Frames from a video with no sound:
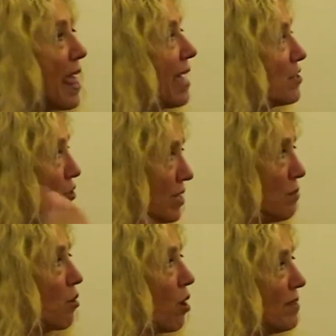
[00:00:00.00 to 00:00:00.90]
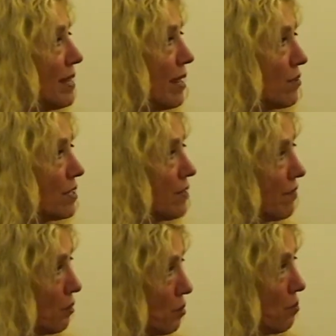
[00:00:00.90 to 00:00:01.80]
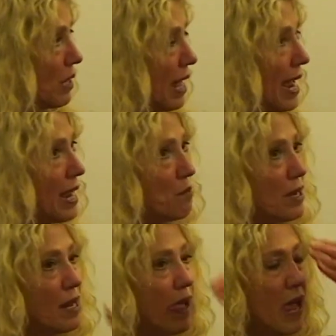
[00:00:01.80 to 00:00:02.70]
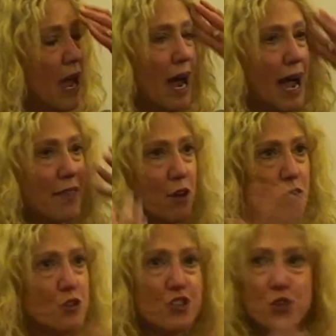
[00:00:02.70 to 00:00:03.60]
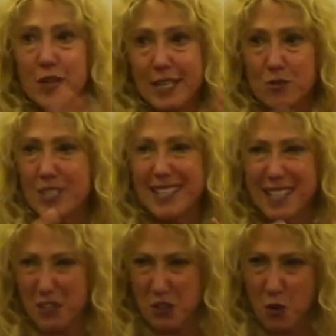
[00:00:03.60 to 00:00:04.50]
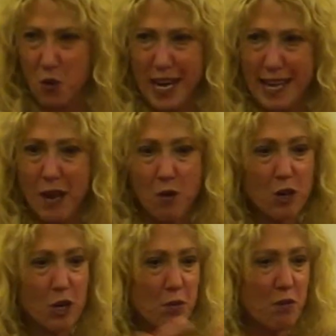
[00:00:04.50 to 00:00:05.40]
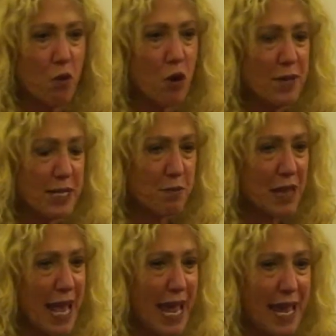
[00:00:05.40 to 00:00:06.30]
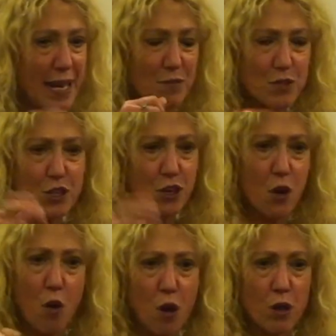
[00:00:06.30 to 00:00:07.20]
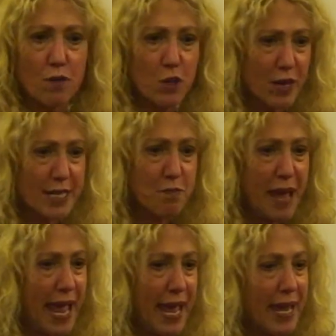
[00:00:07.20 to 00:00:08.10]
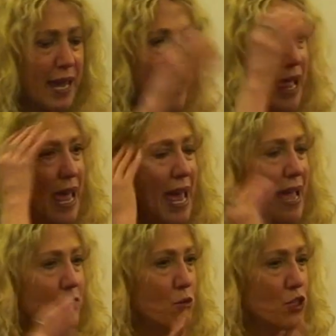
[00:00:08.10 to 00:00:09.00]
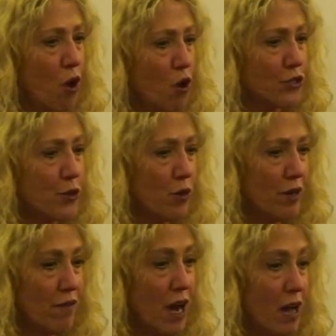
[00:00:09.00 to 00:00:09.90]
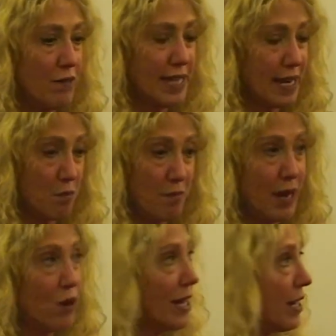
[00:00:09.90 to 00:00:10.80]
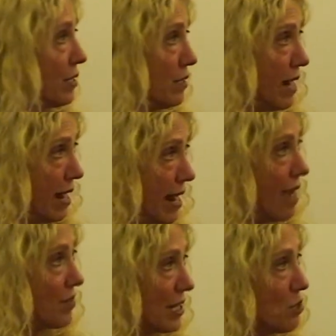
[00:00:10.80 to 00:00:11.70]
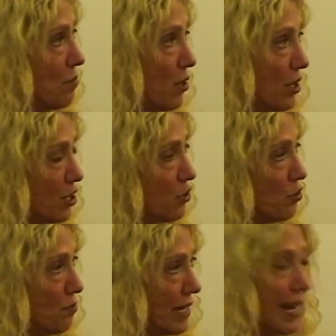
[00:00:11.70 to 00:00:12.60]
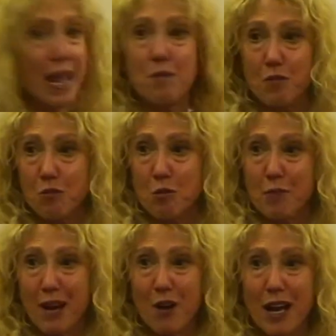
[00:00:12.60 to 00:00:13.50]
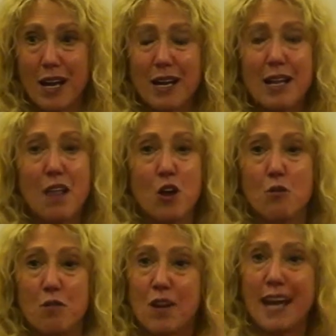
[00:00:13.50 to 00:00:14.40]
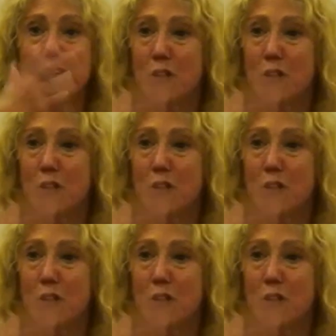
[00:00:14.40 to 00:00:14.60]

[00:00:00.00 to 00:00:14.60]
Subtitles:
And so he brought me there to film the play, but I thought it was too interesting a story. They were going to perform this play, and it was going to go all over the West Bank. And there was also involved an African-American group that came from America who provided